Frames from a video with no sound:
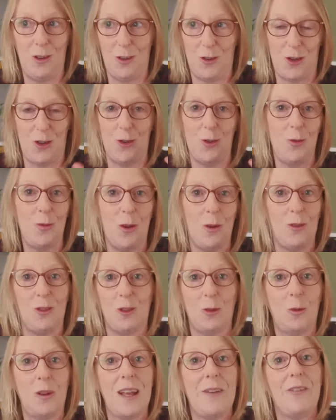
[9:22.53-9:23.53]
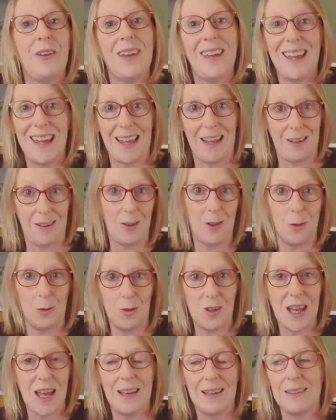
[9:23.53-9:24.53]
to-do notes or whatever in Google
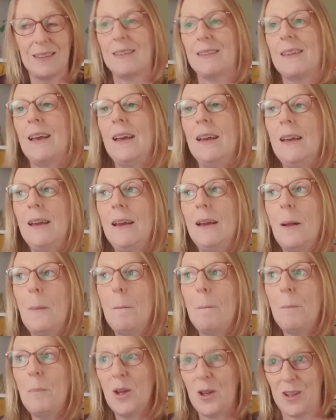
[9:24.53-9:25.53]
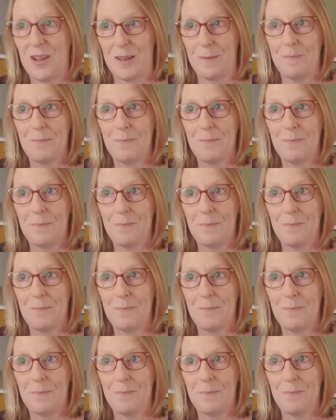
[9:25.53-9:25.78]
Tasks? But